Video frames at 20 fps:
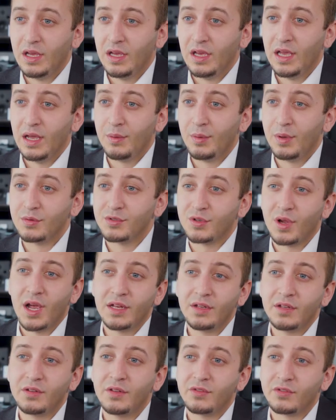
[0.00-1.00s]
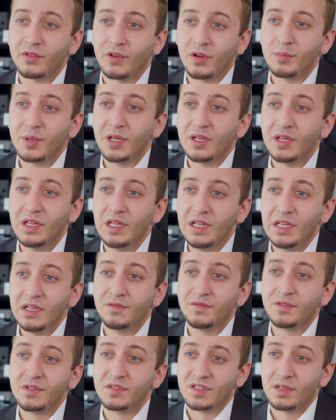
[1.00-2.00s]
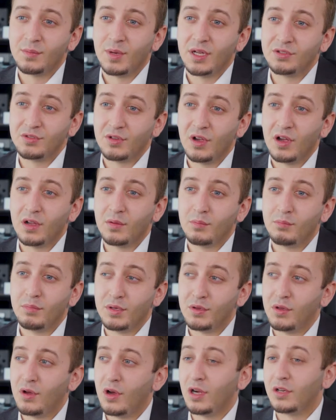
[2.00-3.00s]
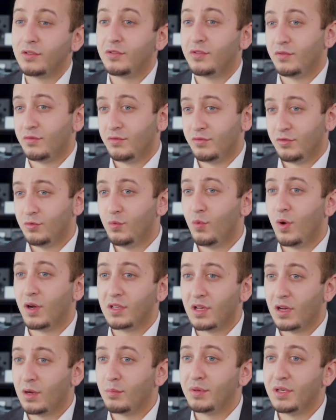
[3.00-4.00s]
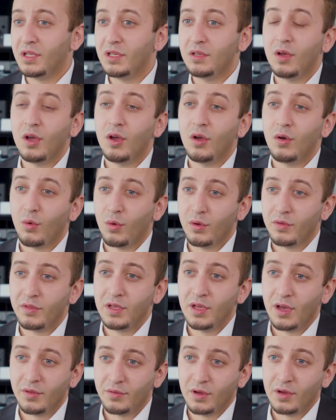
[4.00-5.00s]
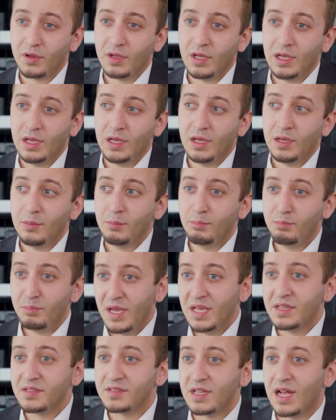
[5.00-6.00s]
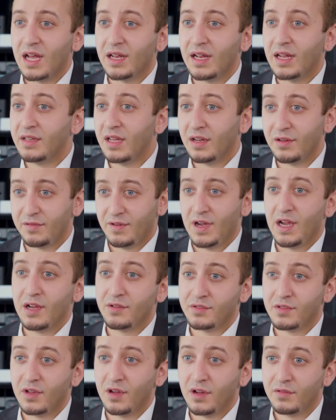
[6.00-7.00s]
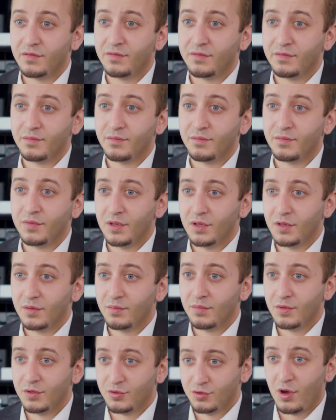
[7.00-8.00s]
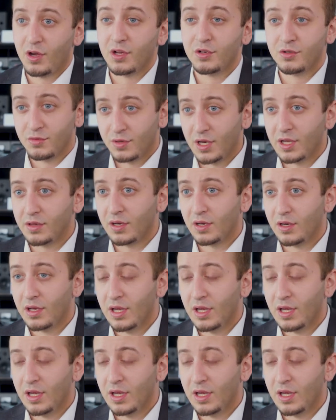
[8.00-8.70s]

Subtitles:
and we were trying to determine if the semi-truck belonged to one company or the other based on identifiers of the truck and trailer.